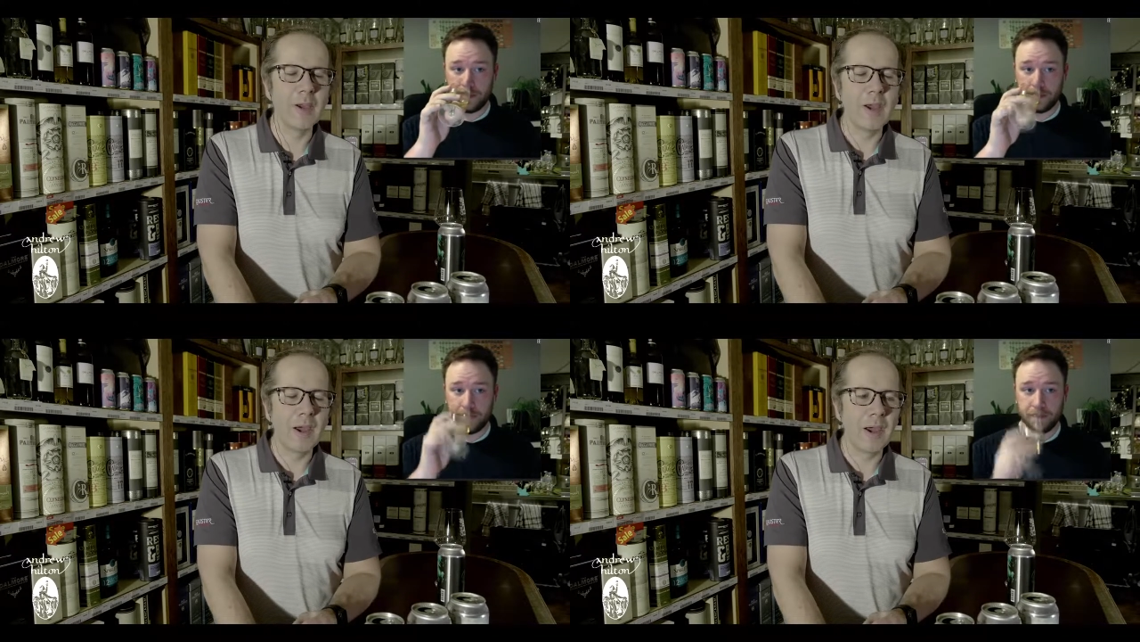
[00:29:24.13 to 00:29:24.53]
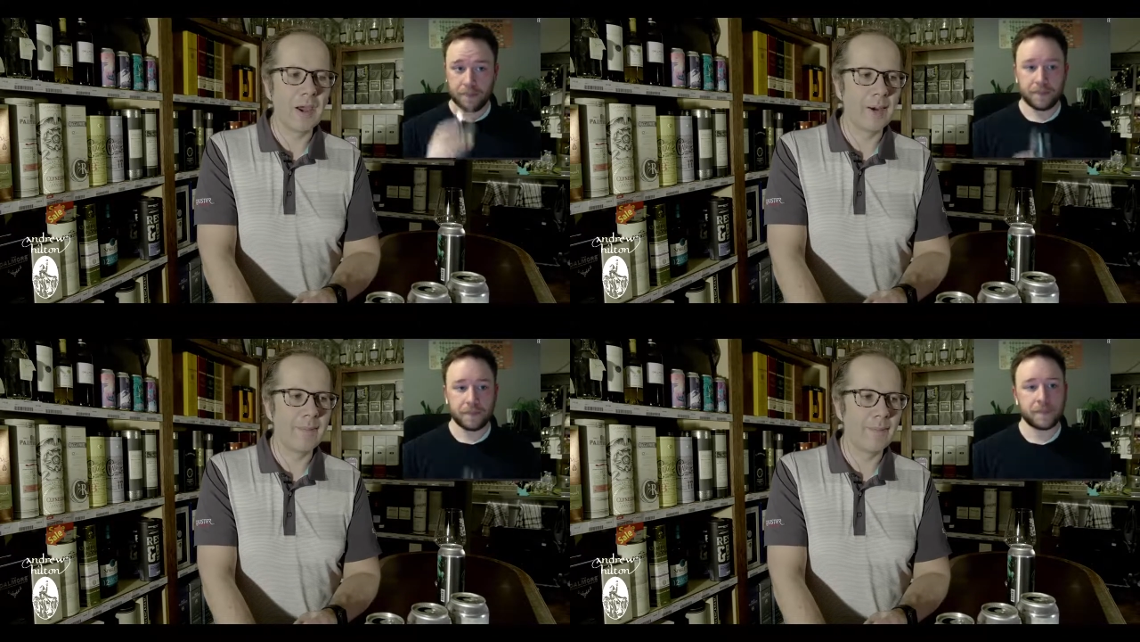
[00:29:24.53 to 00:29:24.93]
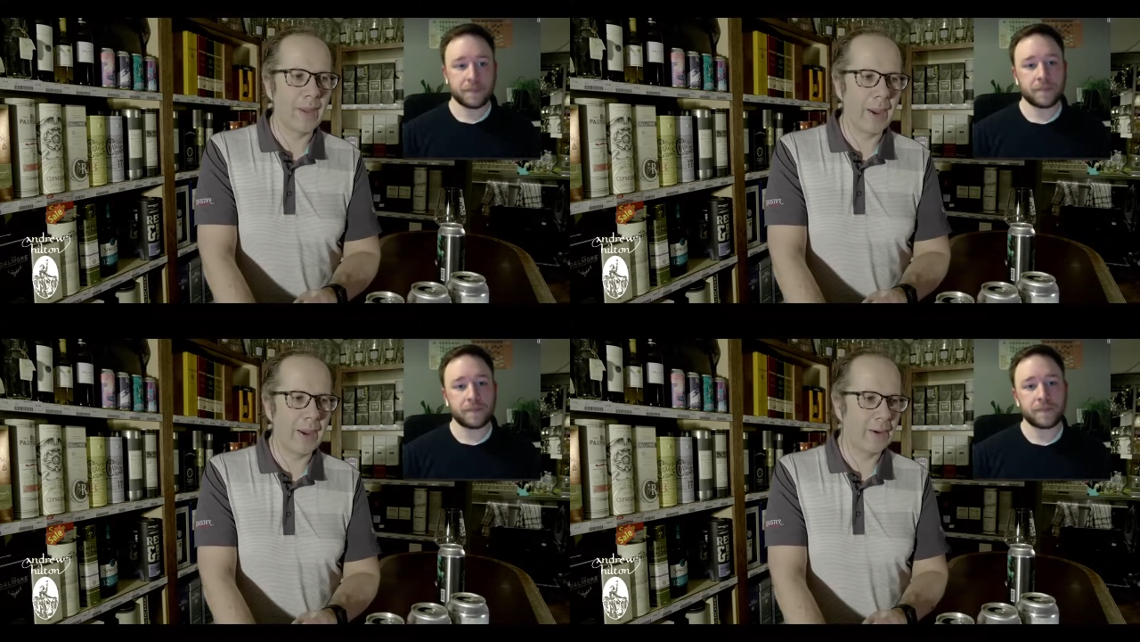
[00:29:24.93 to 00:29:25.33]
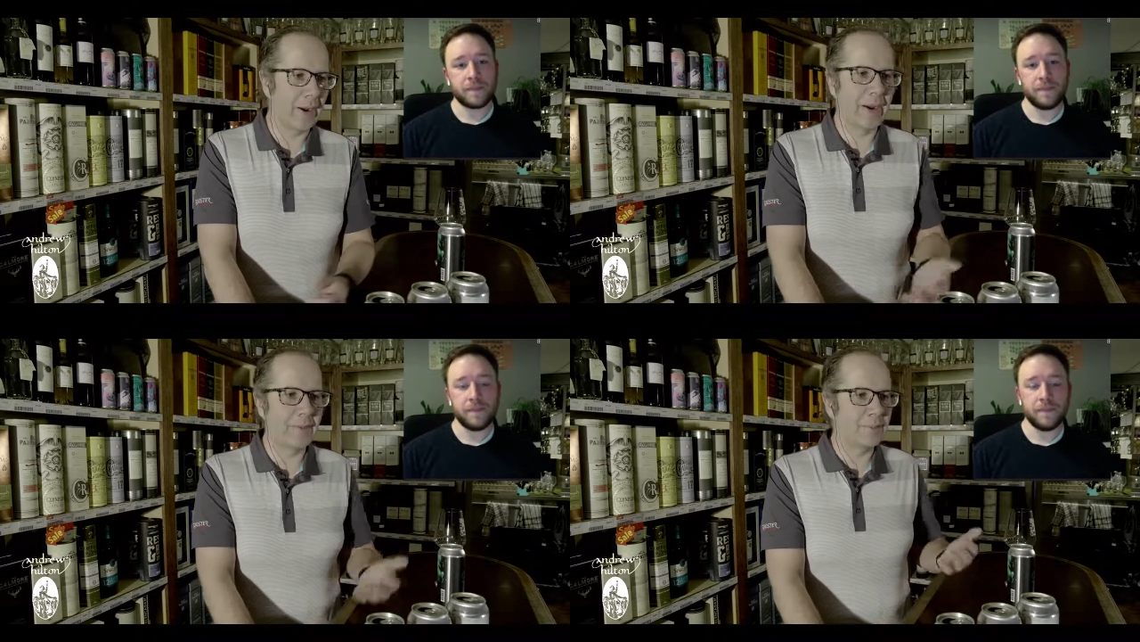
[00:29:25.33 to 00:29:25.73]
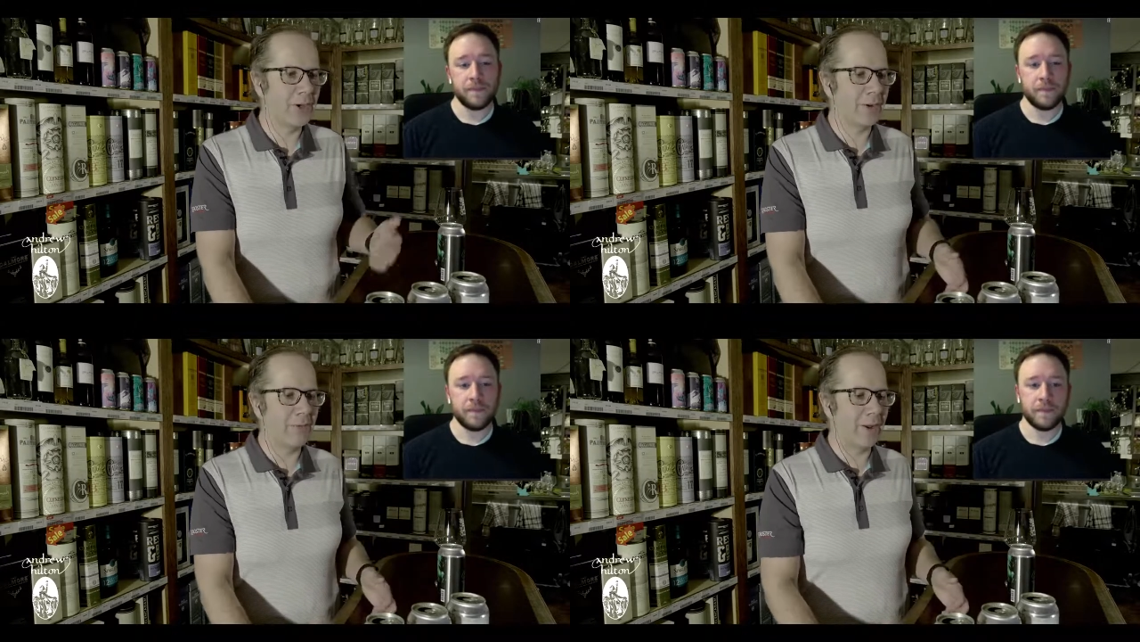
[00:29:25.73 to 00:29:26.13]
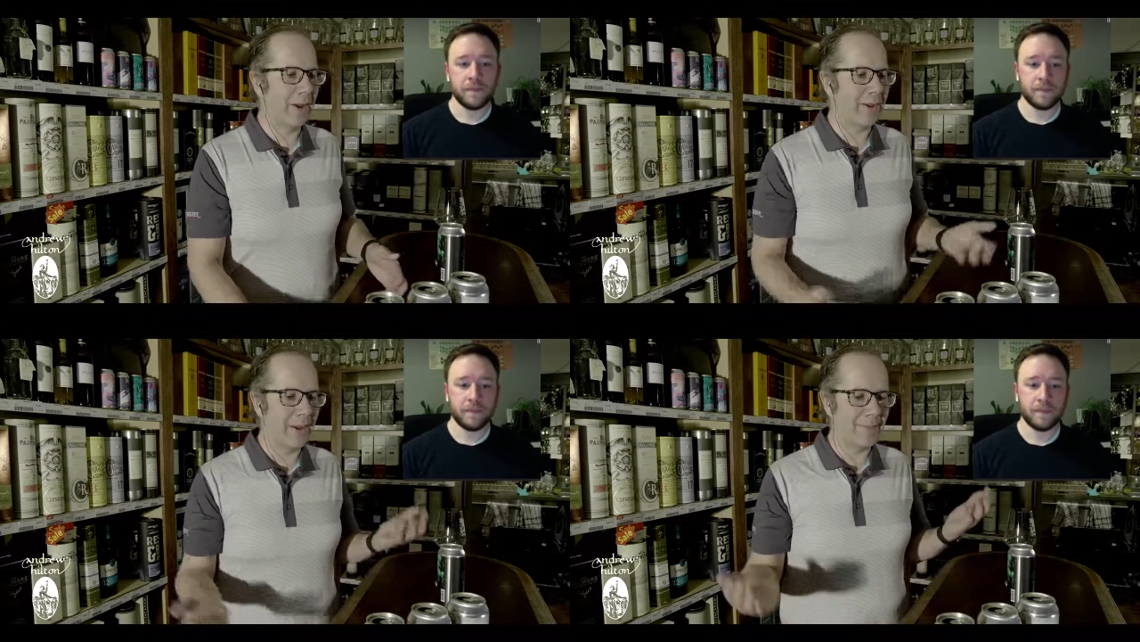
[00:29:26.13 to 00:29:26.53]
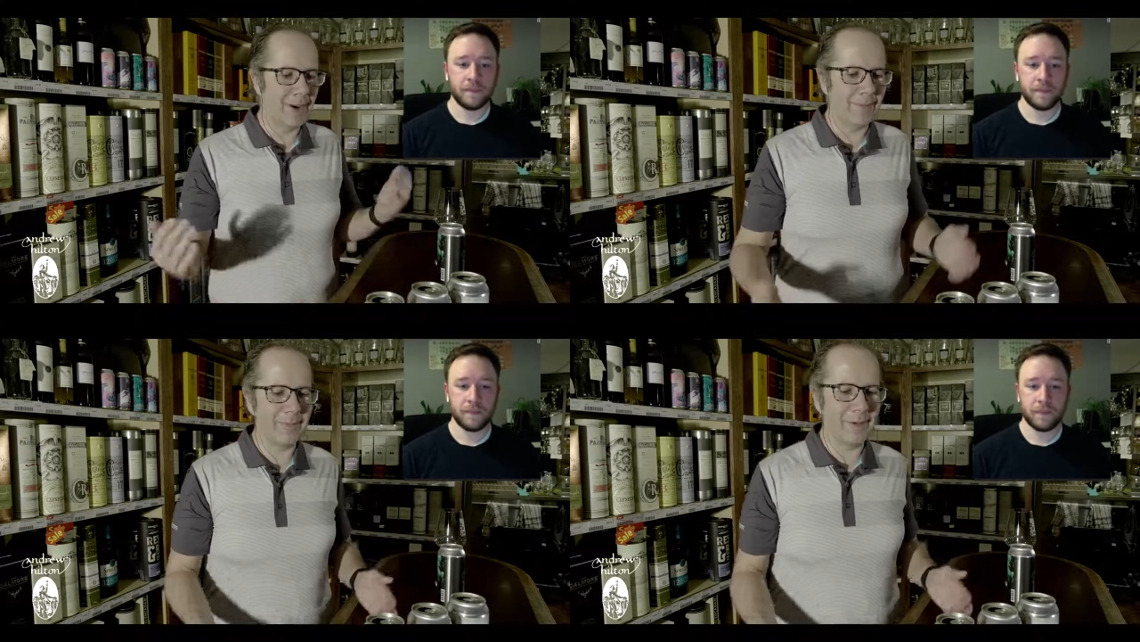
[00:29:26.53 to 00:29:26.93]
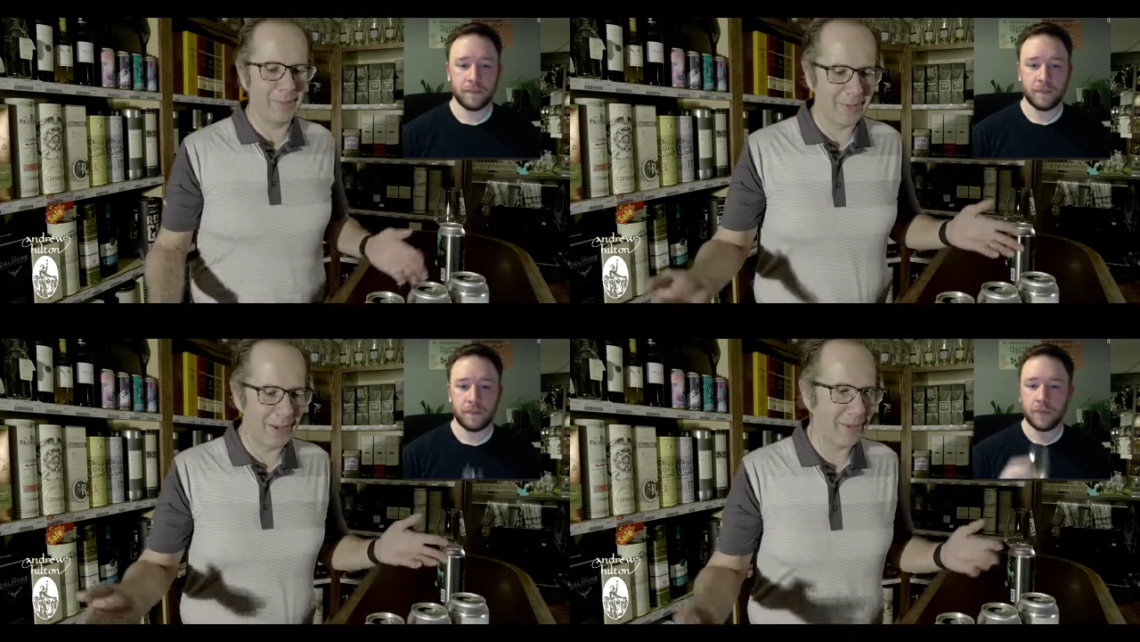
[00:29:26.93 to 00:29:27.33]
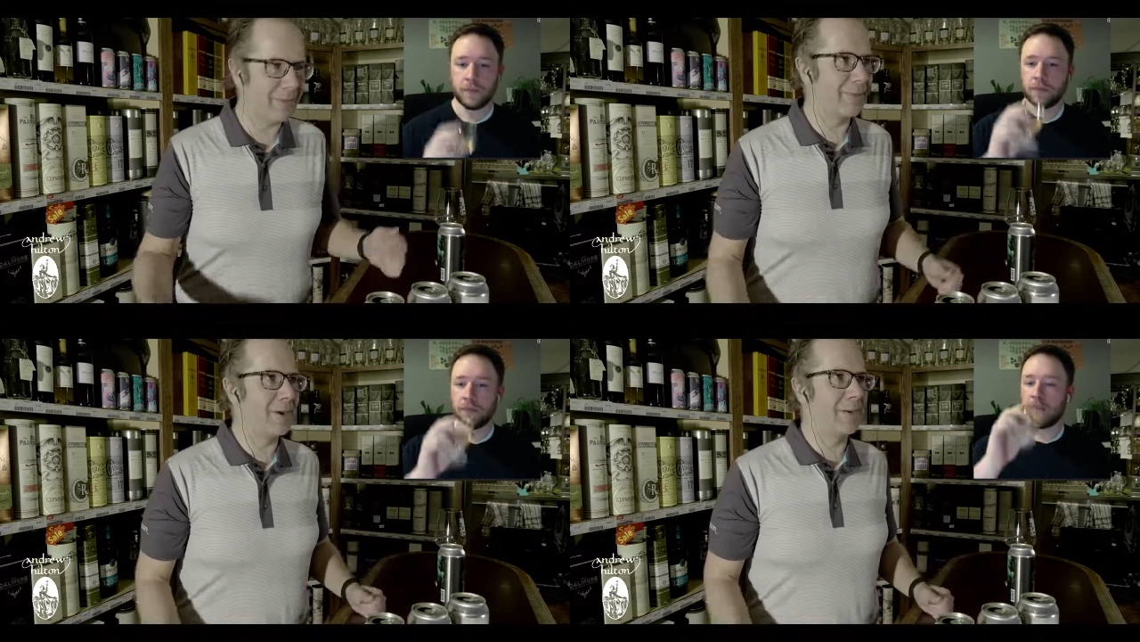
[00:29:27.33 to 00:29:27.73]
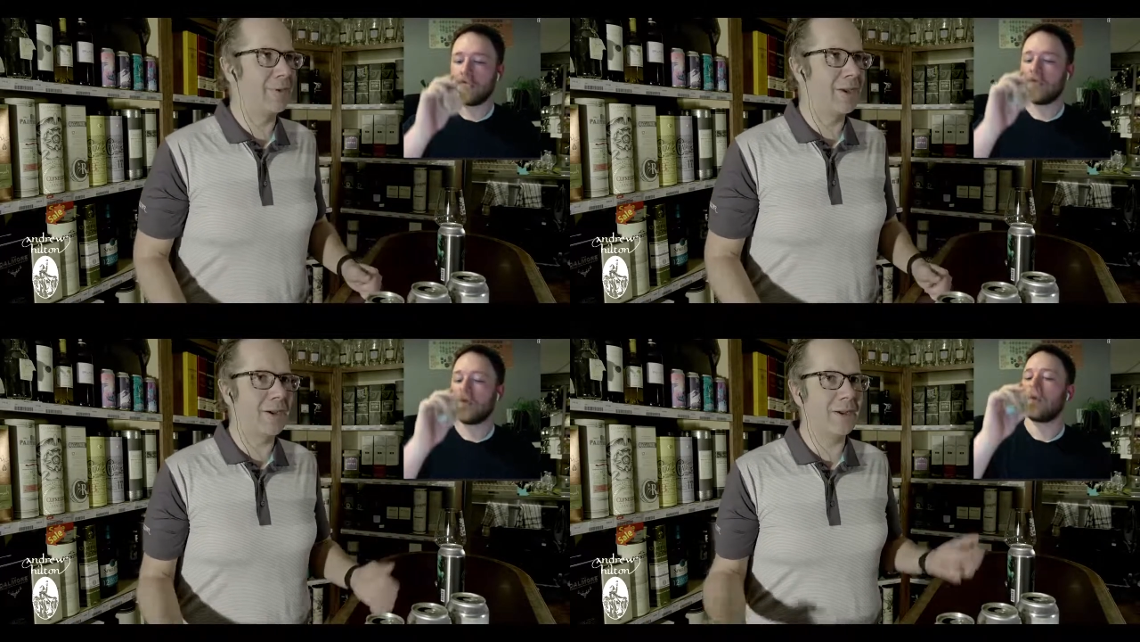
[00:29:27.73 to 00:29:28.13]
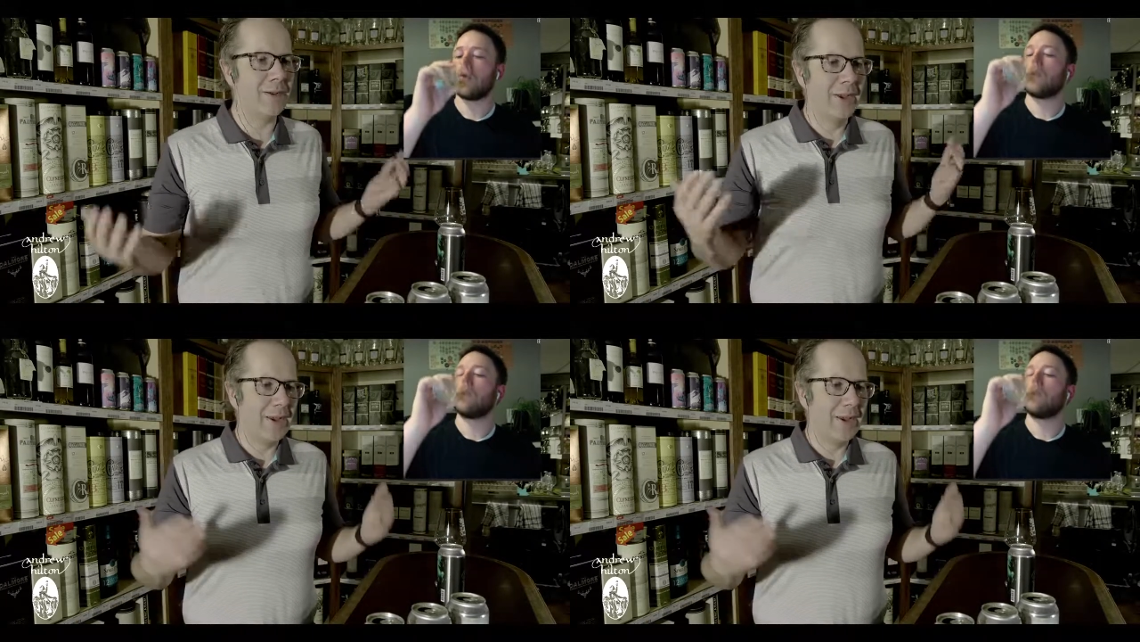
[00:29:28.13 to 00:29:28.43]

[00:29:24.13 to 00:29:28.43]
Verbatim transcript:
Speaker 1: um, and I genuinely, I came out, you know, thanked them for coming in.